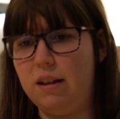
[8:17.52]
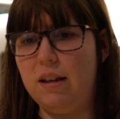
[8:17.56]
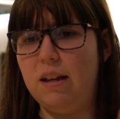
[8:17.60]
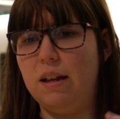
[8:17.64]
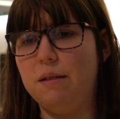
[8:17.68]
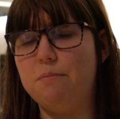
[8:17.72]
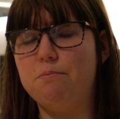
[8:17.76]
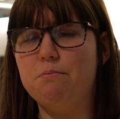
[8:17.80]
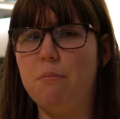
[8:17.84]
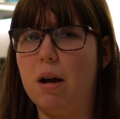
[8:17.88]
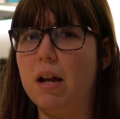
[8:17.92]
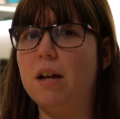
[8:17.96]

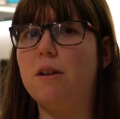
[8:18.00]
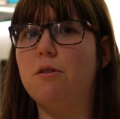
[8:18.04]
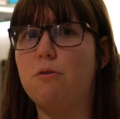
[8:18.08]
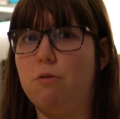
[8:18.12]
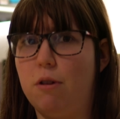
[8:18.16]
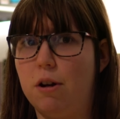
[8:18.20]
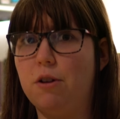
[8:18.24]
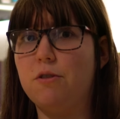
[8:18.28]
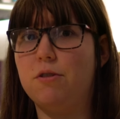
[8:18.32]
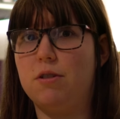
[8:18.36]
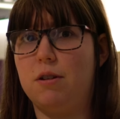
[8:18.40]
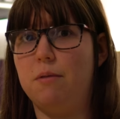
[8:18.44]
it might
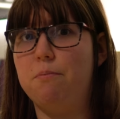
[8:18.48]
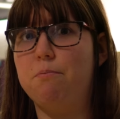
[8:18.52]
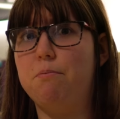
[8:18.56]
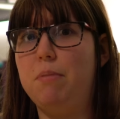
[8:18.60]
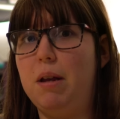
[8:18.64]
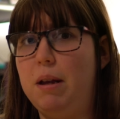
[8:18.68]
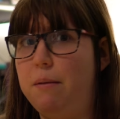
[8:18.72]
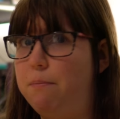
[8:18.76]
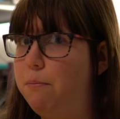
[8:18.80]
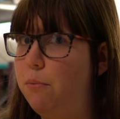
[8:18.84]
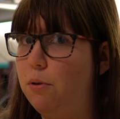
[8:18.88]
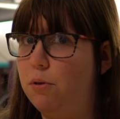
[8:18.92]
trigger some
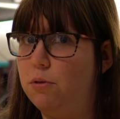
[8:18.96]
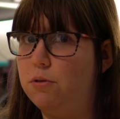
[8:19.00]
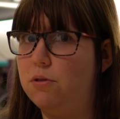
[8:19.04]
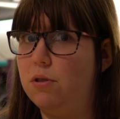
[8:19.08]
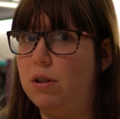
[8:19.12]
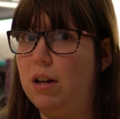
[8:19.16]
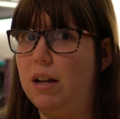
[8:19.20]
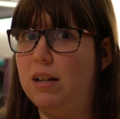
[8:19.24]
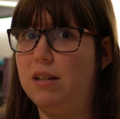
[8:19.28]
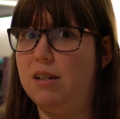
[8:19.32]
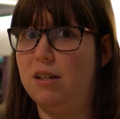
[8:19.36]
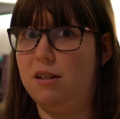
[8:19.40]
people, so
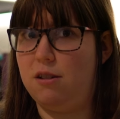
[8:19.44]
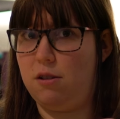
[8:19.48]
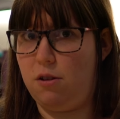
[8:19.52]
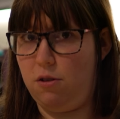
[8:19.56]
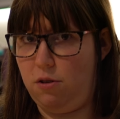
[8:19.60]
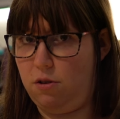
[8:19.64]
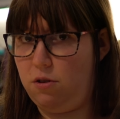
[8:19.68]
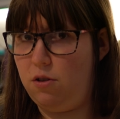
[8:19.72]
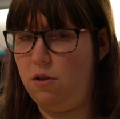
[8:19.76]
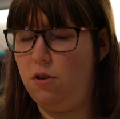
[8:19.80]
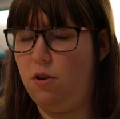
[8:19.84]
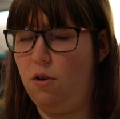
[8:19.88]
that's just
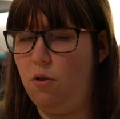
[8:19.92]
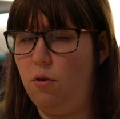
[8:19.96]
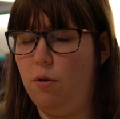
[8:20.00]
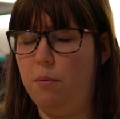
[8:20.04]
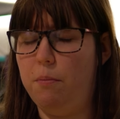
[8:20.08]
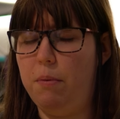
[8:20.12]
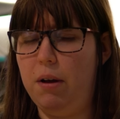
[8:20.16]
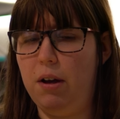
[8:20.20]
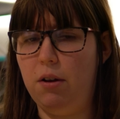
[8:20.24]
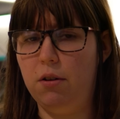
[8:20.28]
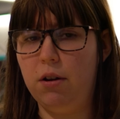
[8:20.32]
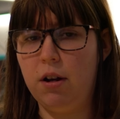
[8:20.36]
good to know
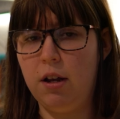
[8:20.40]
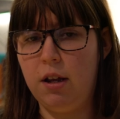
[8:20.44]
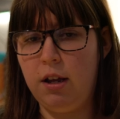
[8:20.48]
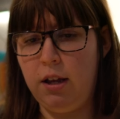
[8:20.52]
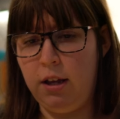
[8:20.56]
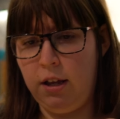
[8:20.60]
about.